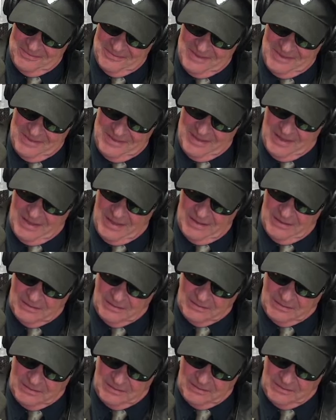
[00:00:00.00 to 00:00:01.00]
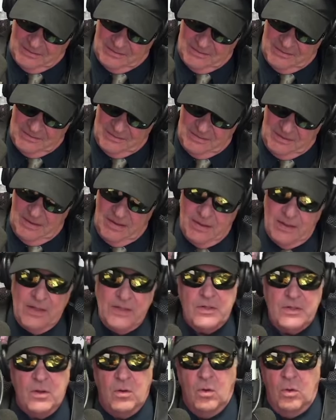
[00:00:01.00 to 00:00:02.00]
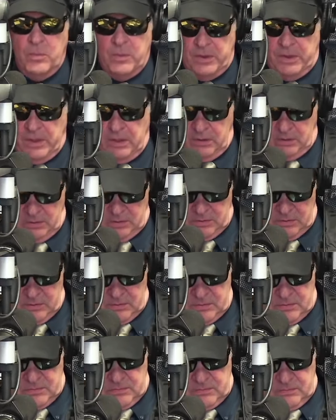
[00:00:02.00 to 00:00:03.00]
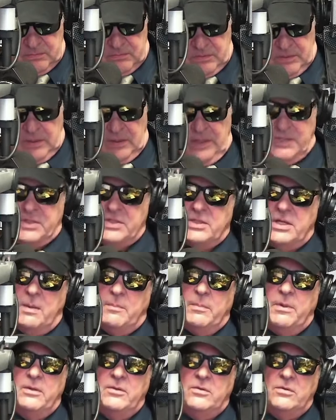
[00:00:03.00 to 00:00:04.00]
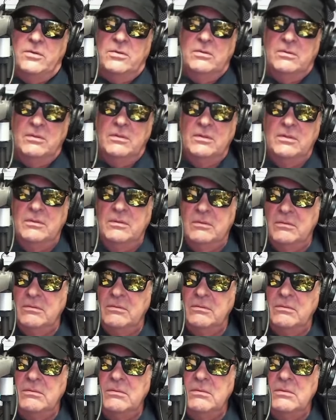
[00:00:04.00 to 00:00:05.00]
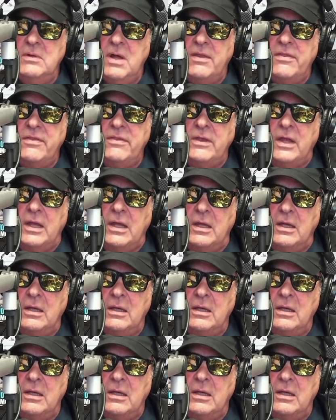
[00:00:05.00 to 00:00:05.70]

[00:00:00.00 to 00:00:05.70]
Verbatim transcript: Like that, and I open it, and I step into nothing.